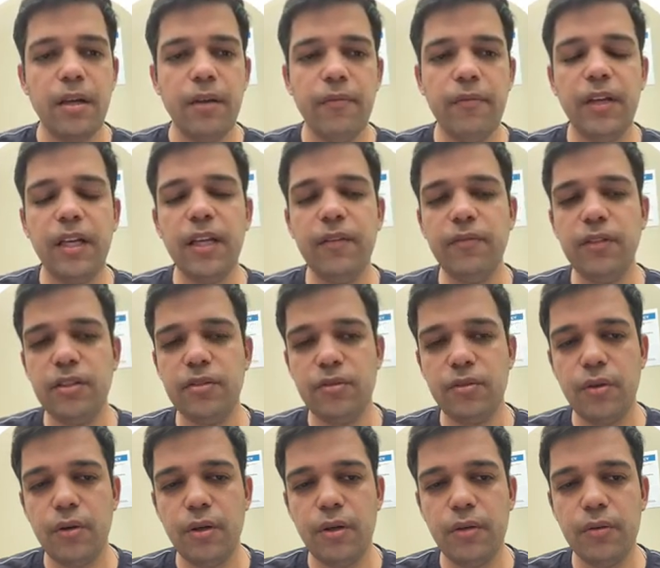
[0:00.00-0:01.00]
We give this
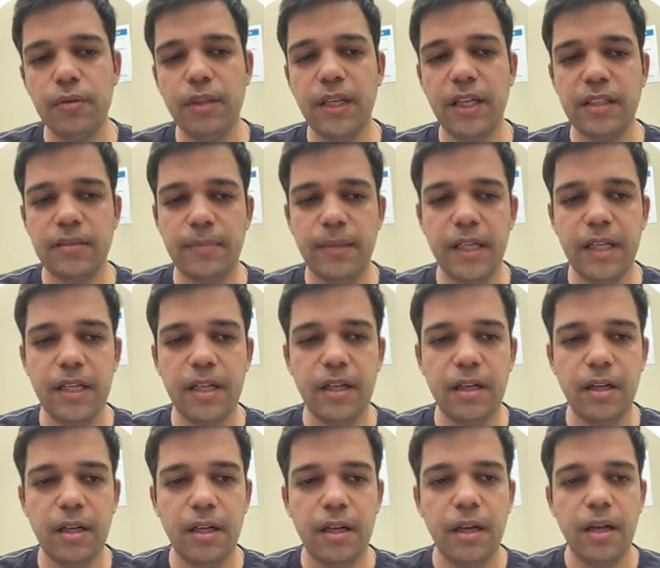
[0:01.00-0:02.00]
node to the
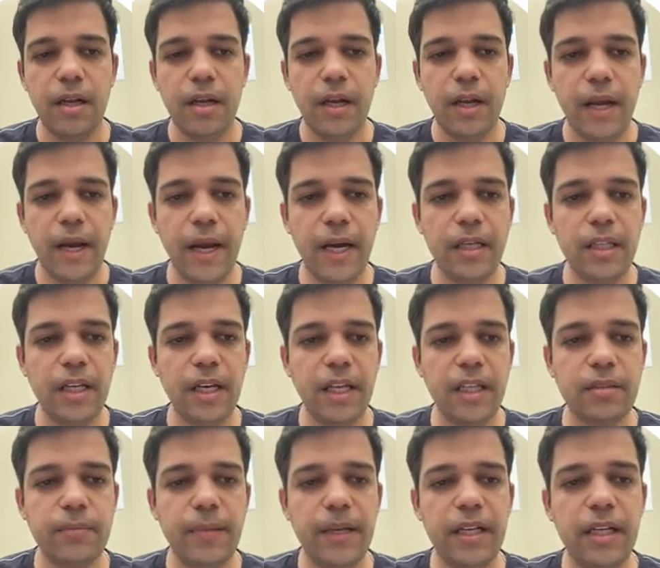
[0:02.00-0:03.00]
explainer and the
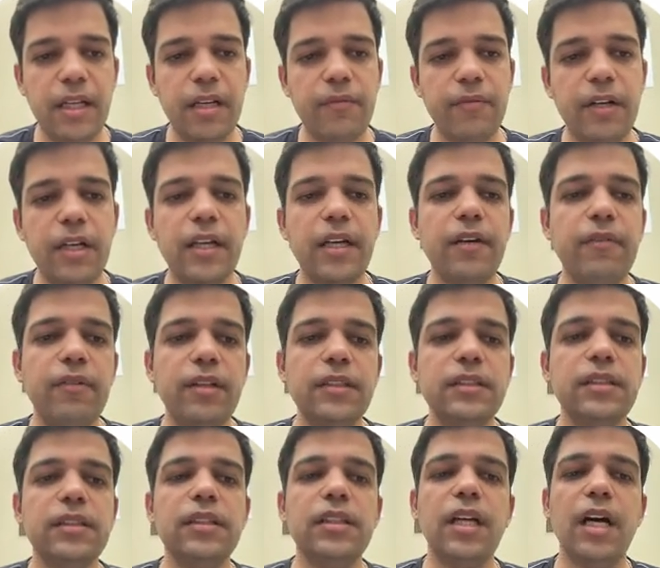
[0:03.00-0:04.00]
explainer will give
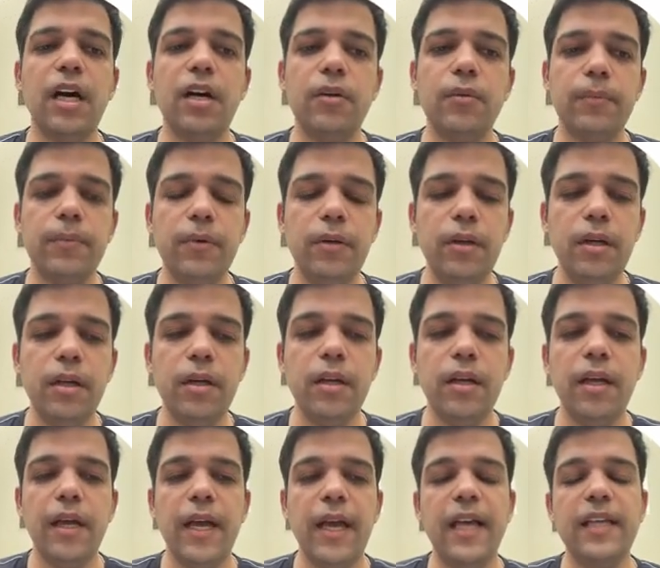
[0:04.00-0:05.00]
us the output
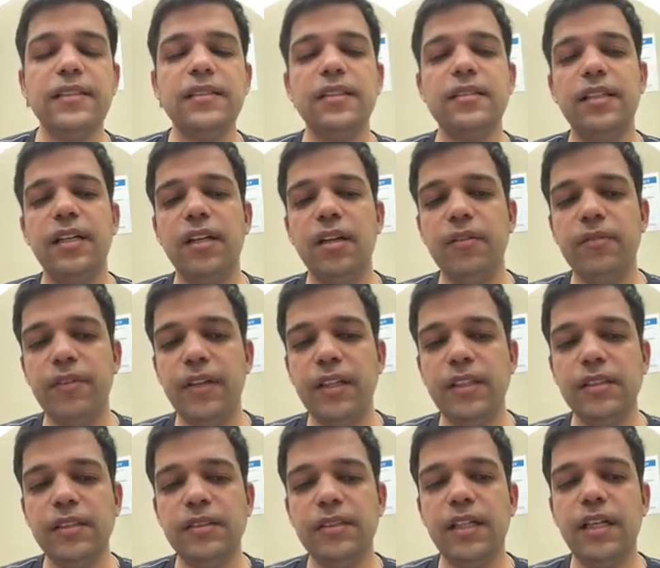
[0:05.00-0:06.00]
as the set of
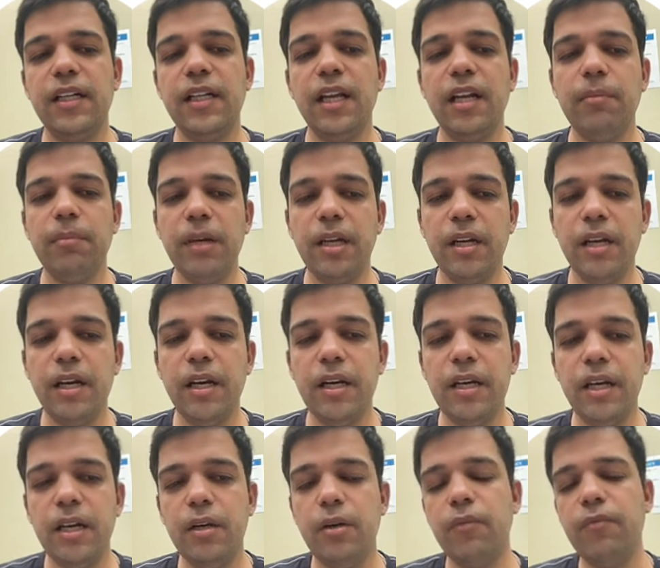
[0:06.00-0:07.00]
edges that can be
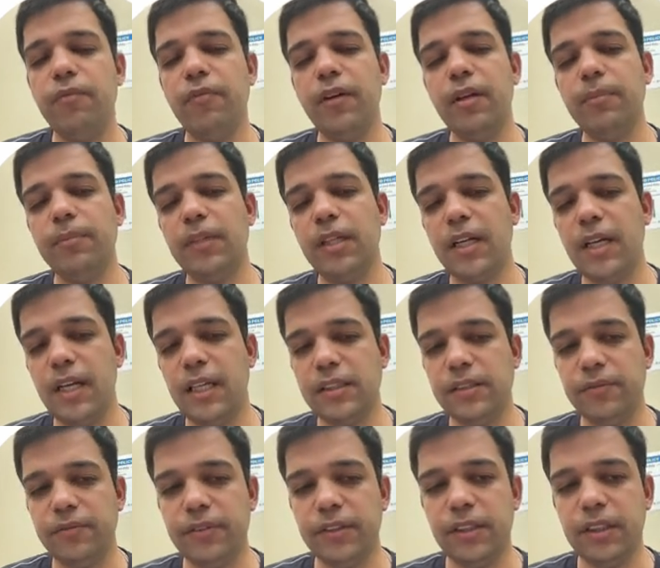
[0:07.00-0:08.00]
deleted to flip the
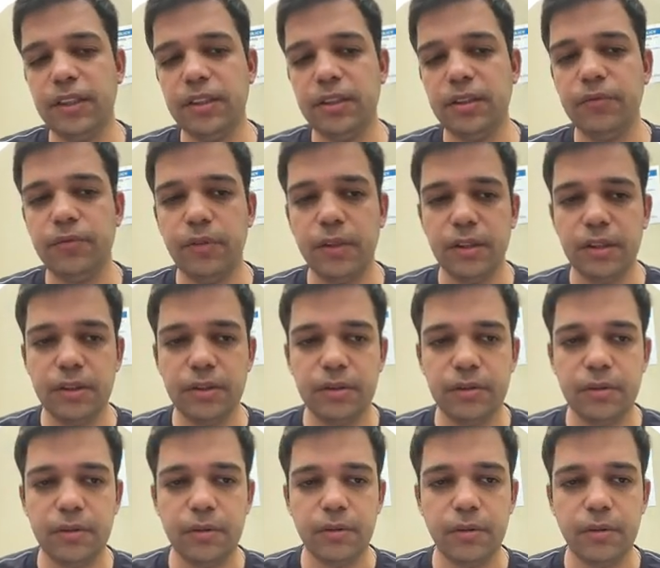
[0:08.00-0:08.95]
classification for this.